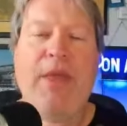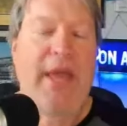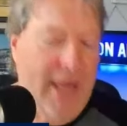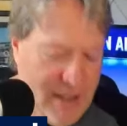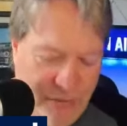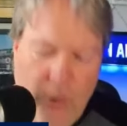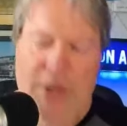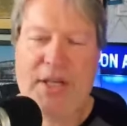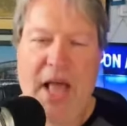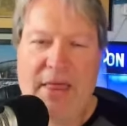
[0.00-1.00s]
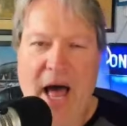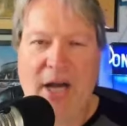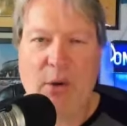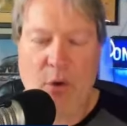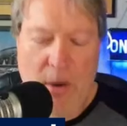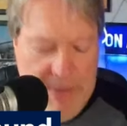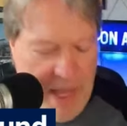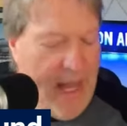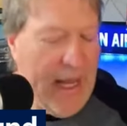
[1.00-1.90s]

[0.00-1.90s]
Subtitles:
He's the voice in that locker room.